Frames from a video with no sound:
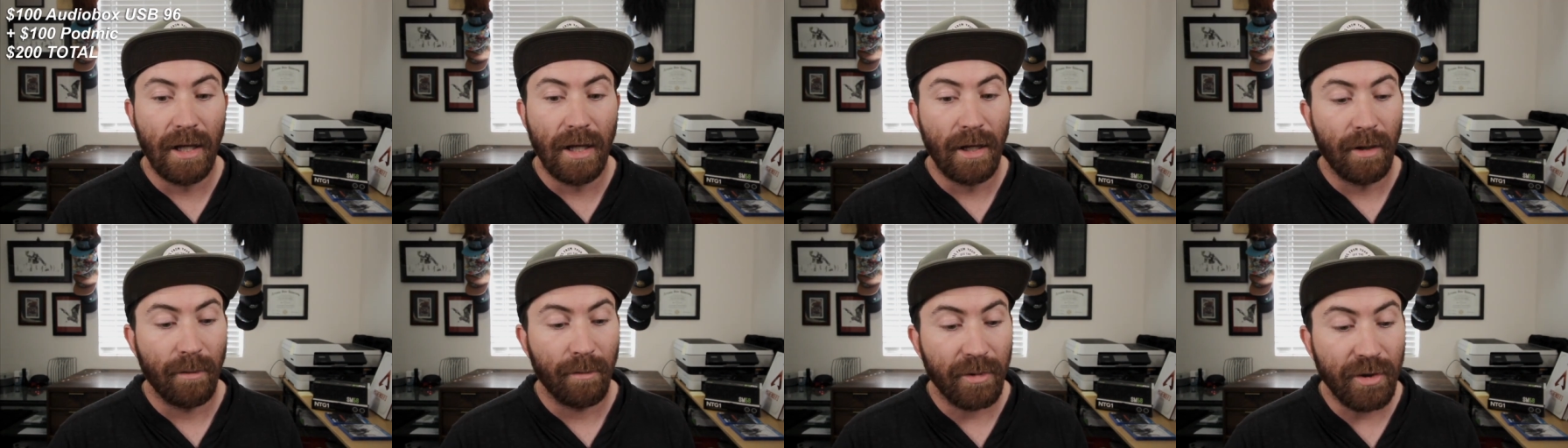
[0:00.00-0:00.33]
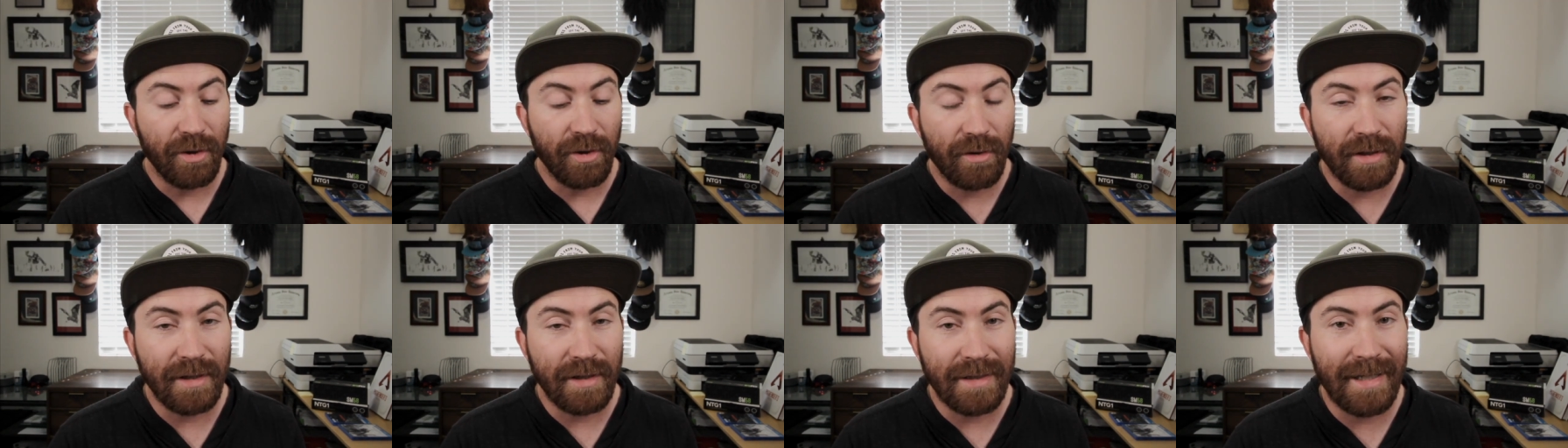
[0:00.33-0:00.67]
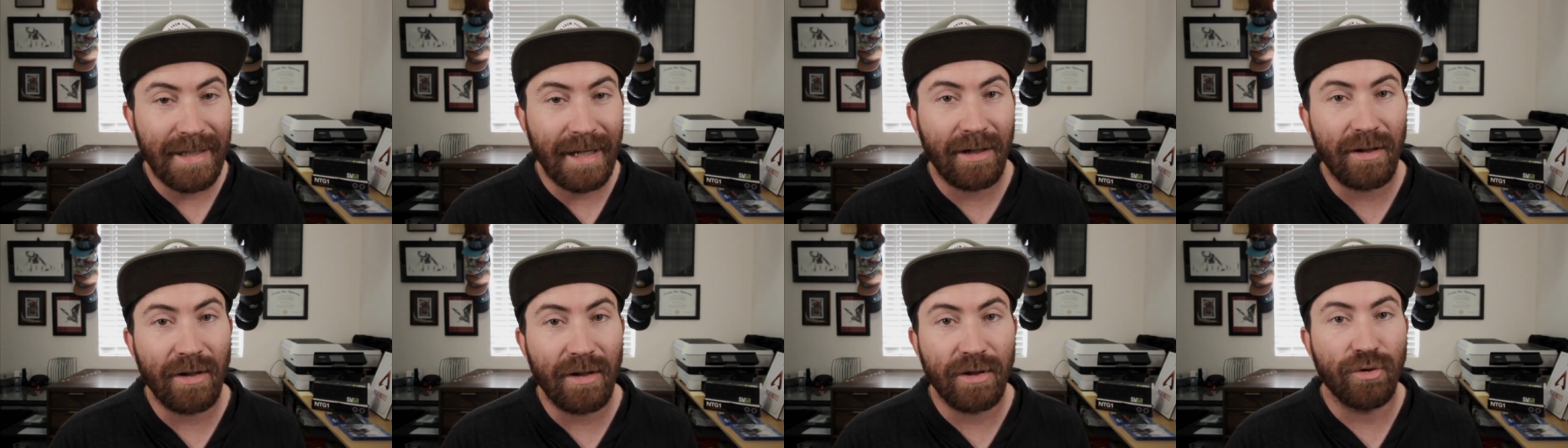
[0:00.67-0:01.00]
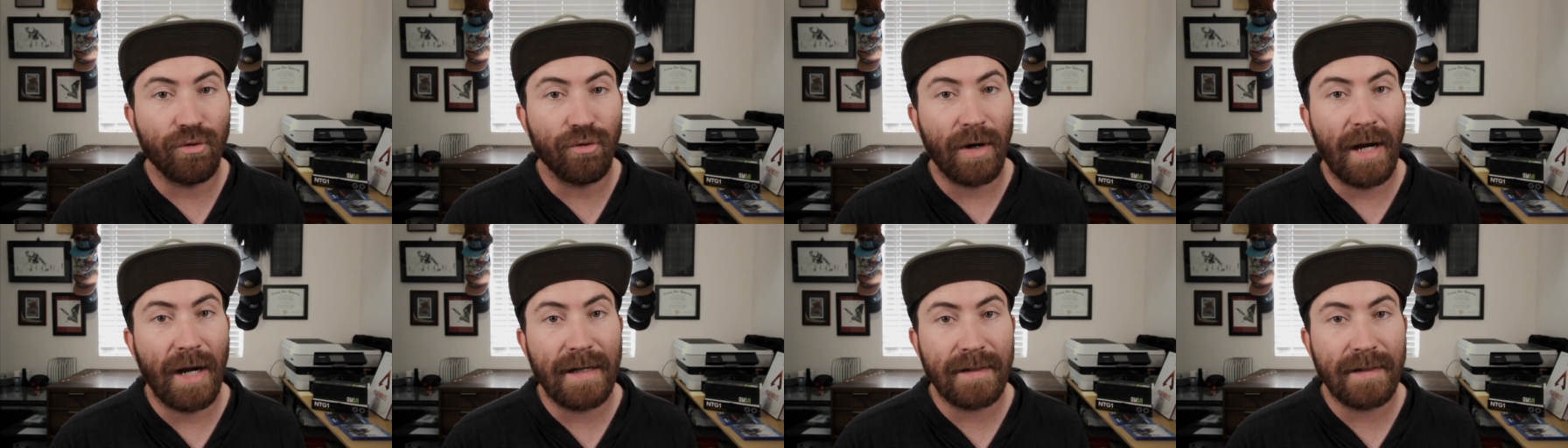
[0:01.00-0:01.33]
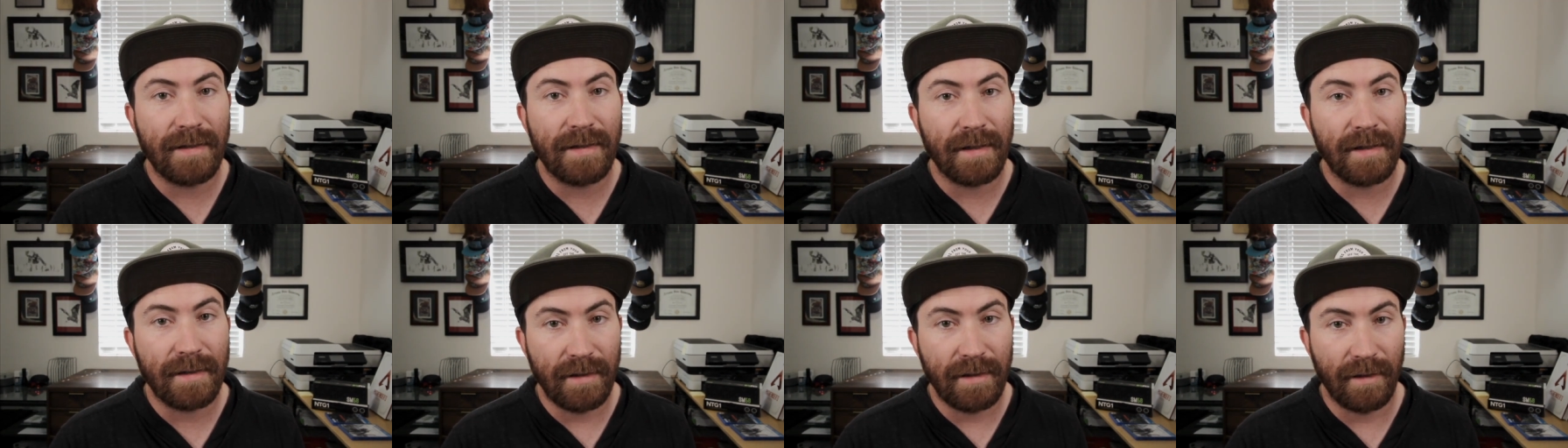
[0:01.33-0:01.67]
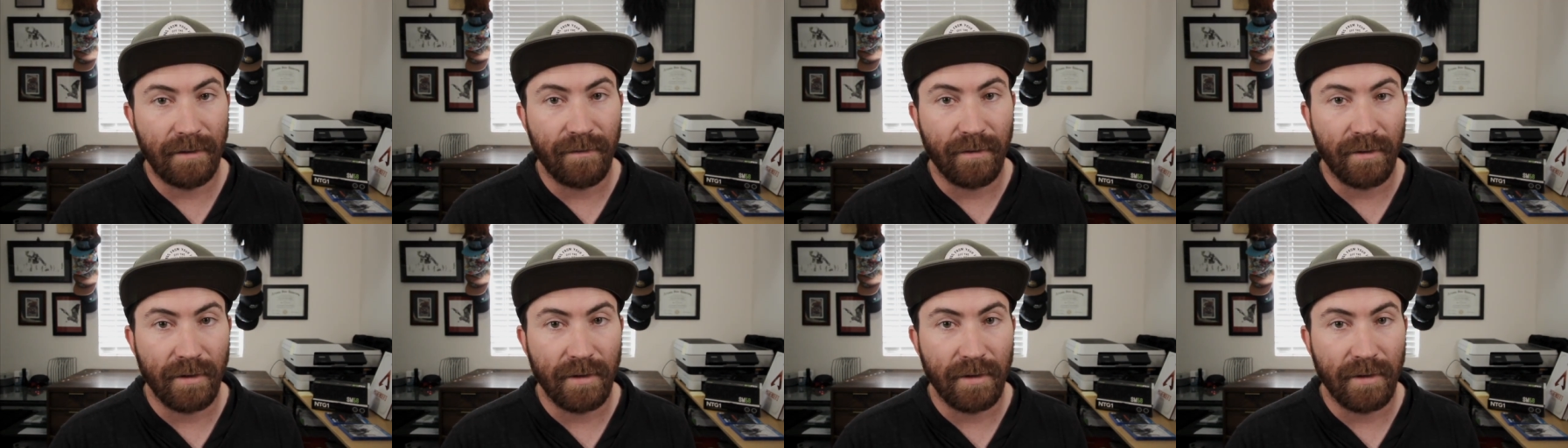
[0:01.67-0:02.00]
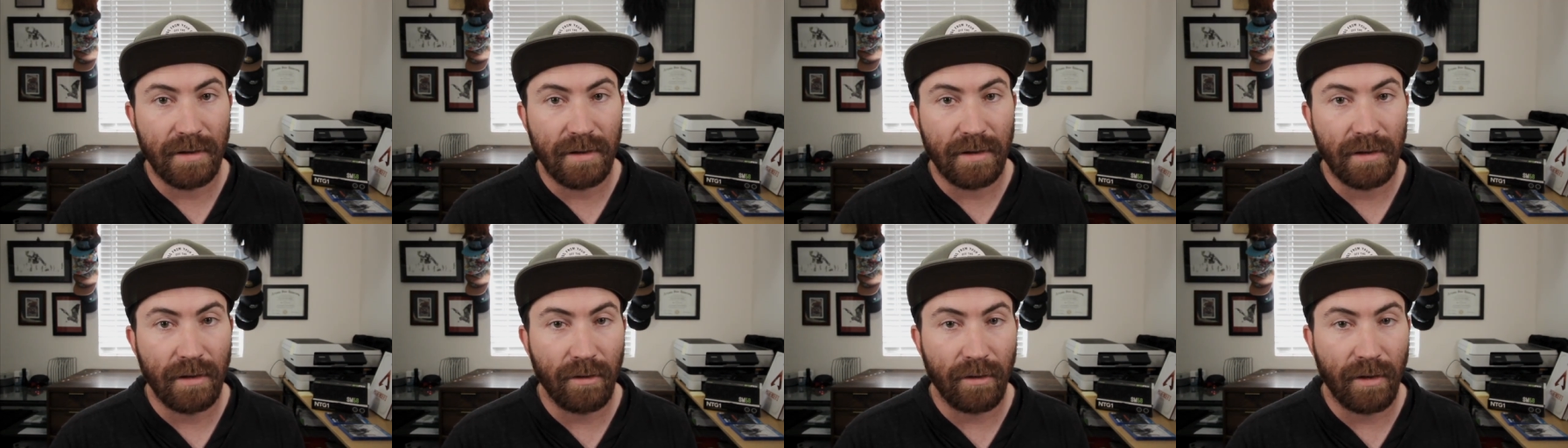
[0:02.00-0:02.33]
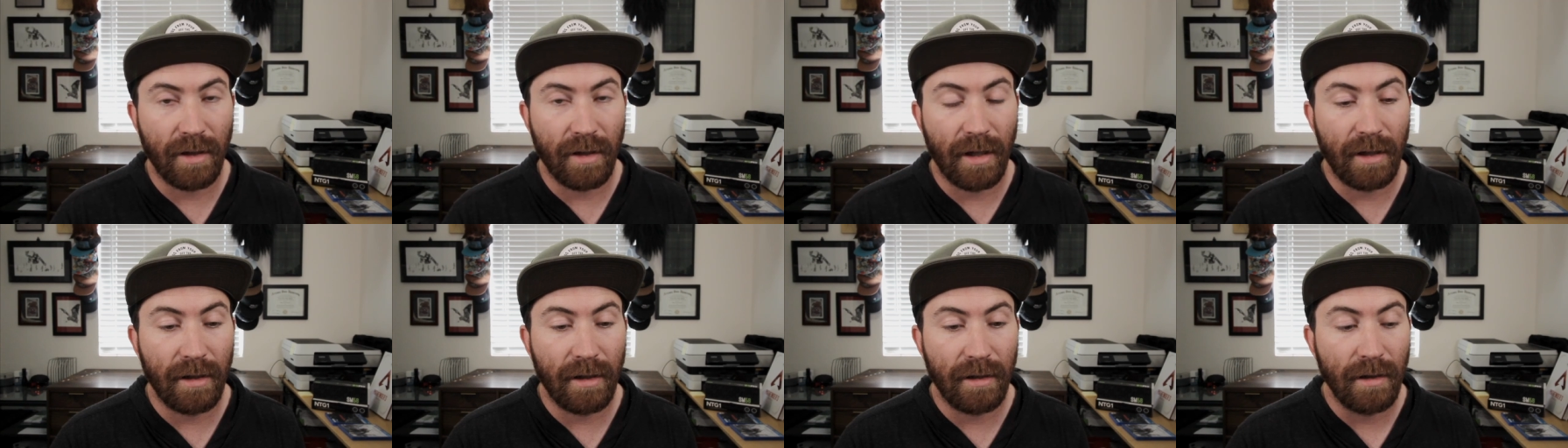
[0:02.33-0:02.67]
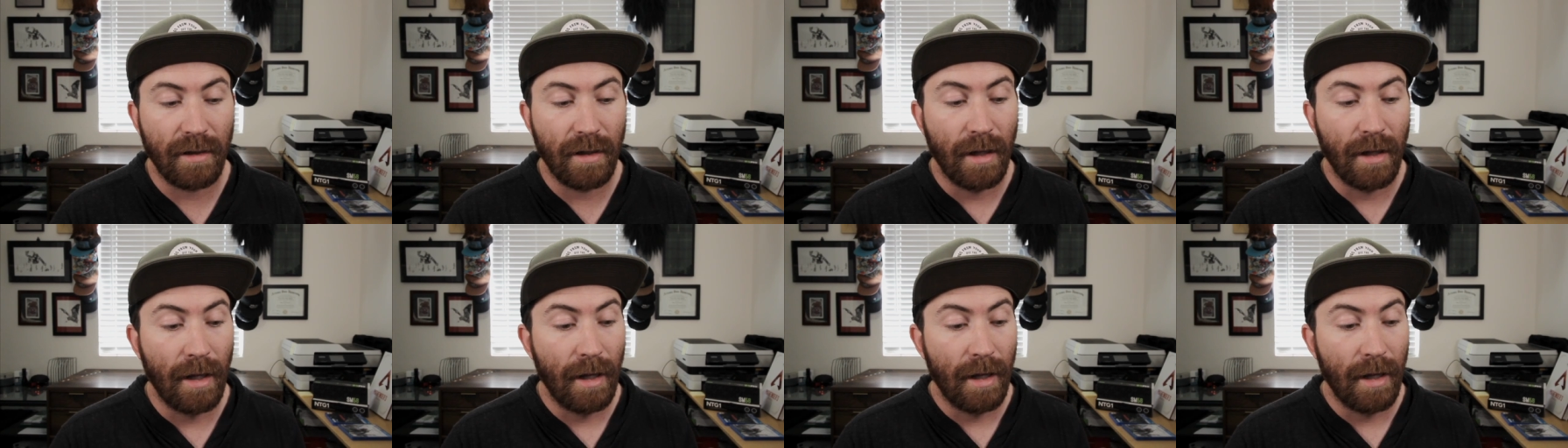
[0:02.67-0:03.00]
But you can tell a drastic difference, okay?